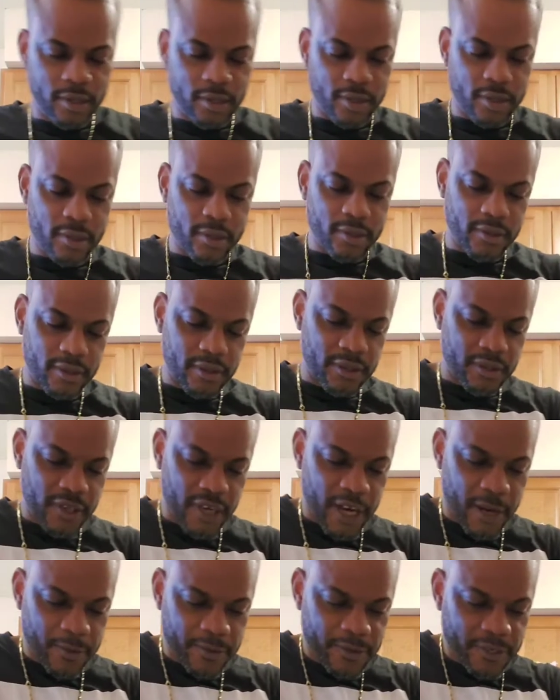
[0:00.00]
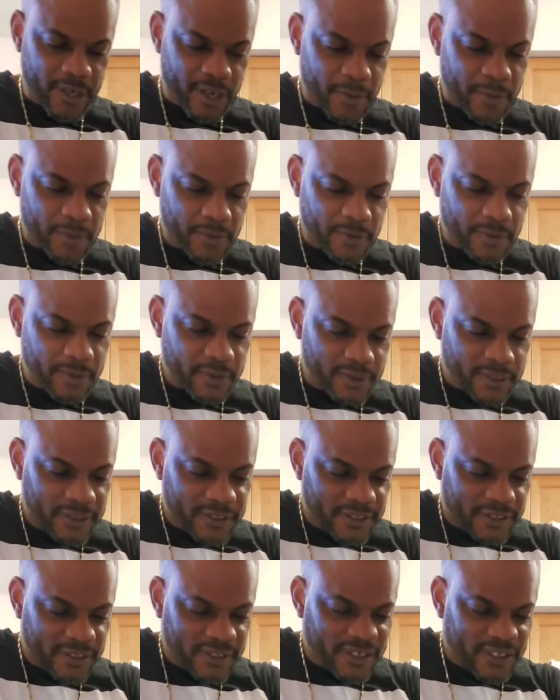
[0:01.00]
know, so sharp.
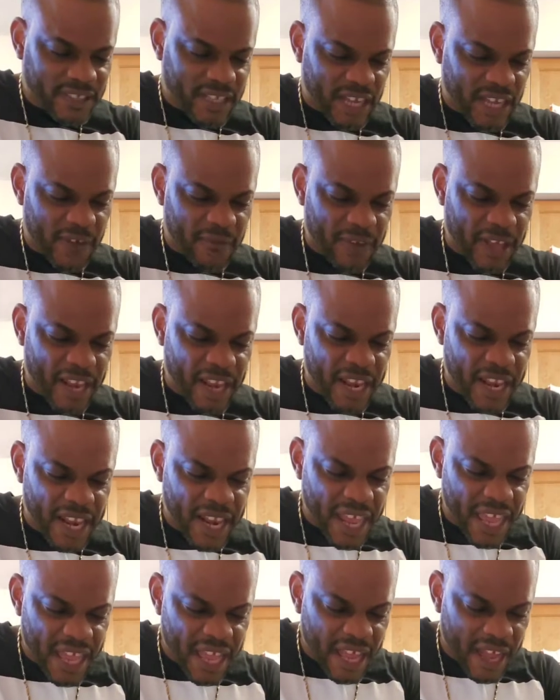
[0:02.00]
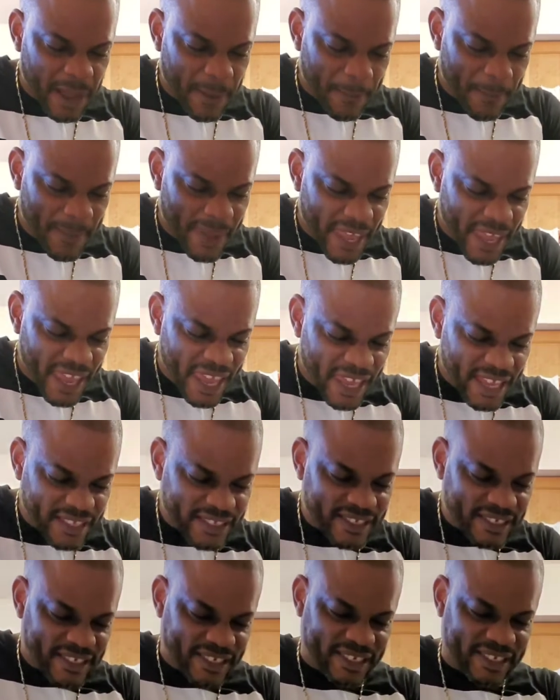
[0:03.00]
Cut off a little
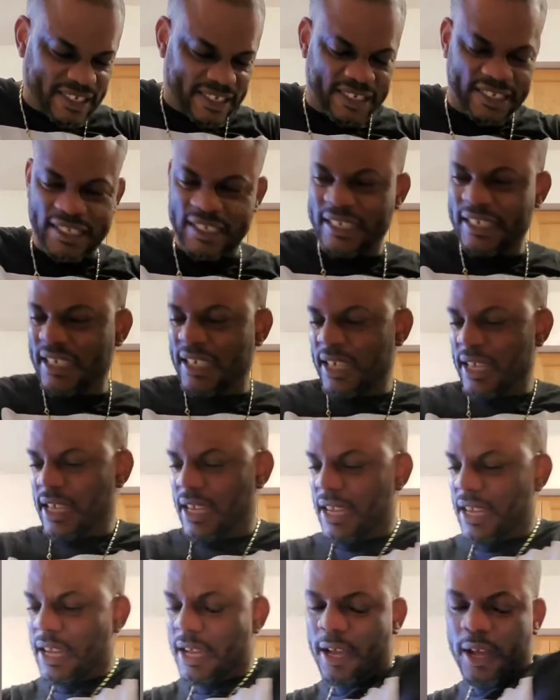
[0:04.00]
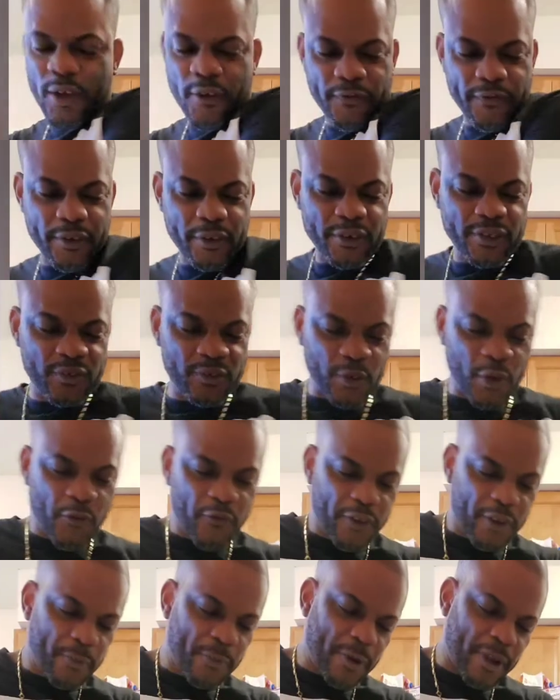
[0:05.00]
piece of your
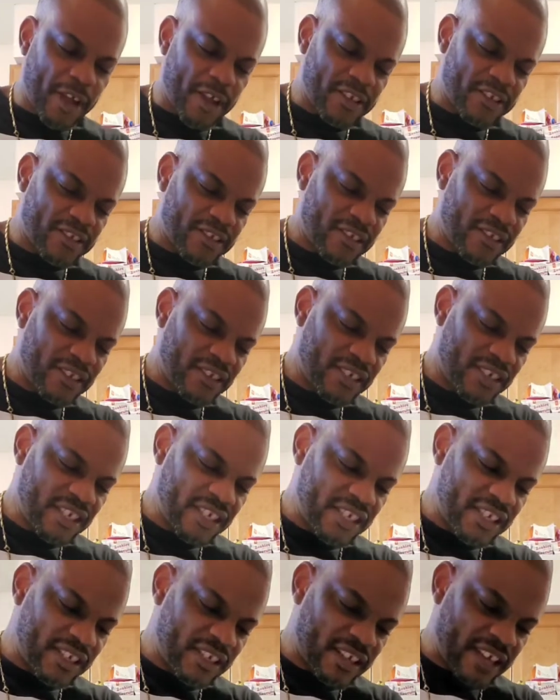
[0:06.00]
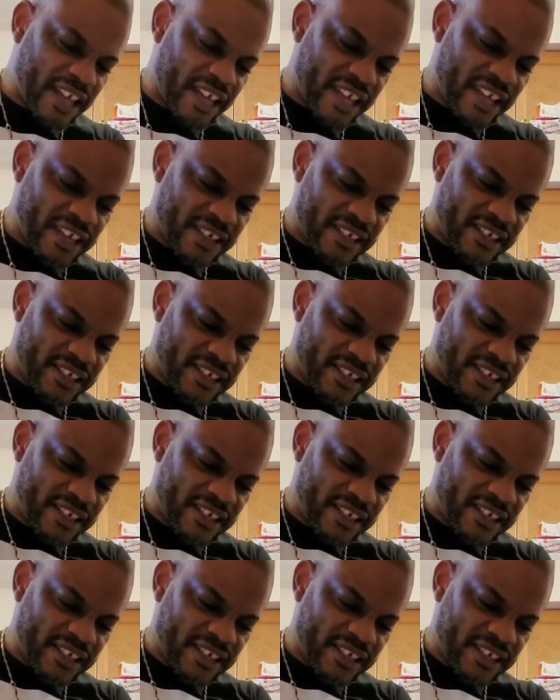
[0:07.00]
because kid didn't like